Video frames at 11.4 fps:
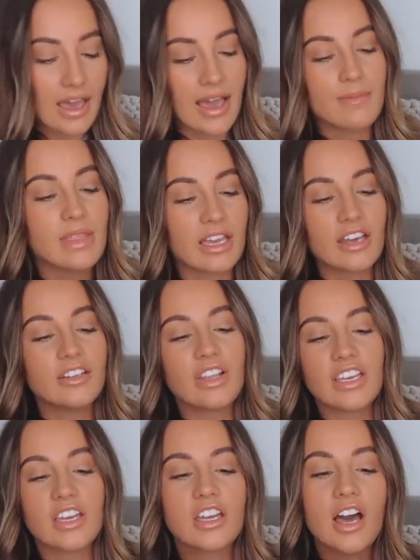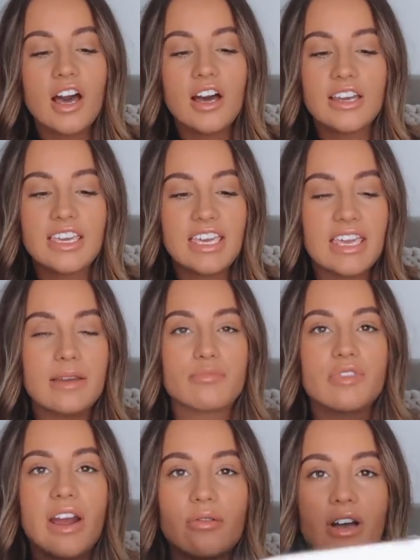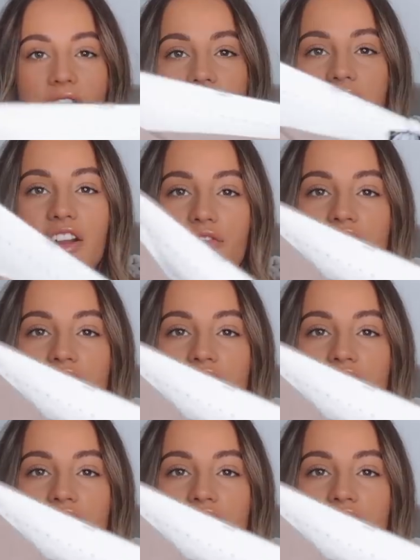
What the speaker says: They're kind of like a khaki brown colour, and I